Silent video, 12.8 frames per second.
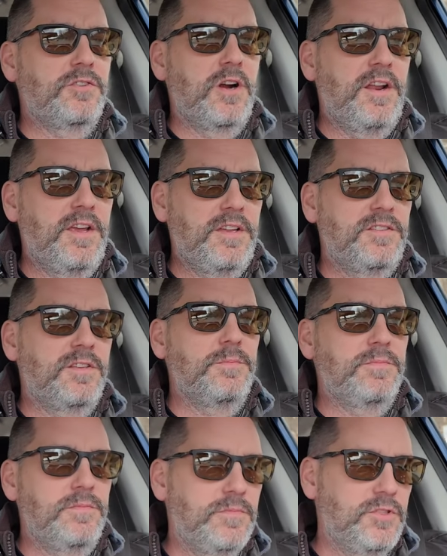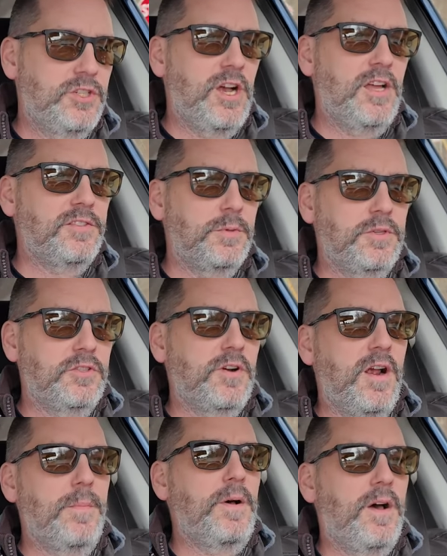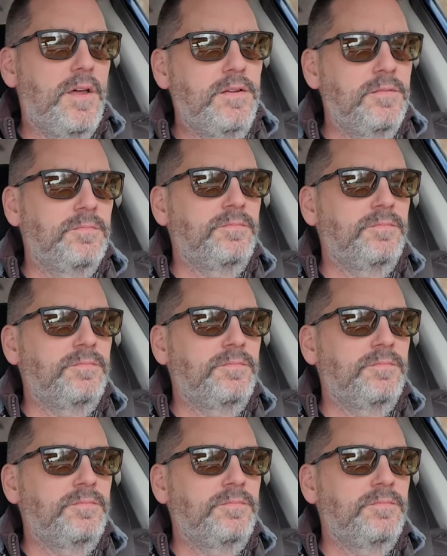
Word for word: try to get some shots with the tripod.